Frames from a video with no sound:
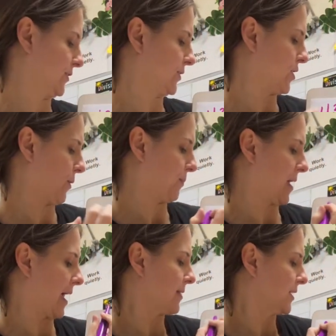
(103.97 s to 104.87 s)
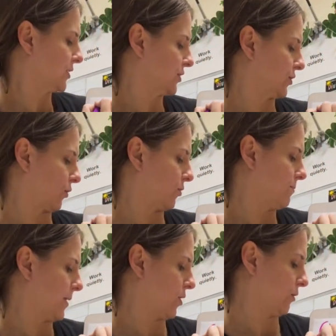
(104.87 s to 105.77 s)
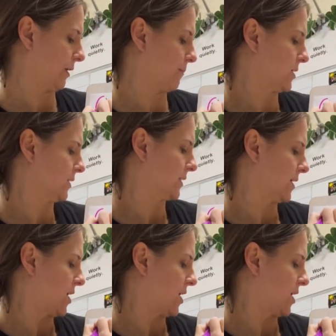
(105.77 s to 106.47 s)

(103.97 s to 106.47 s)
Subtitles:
So I like to circle my whole numbers.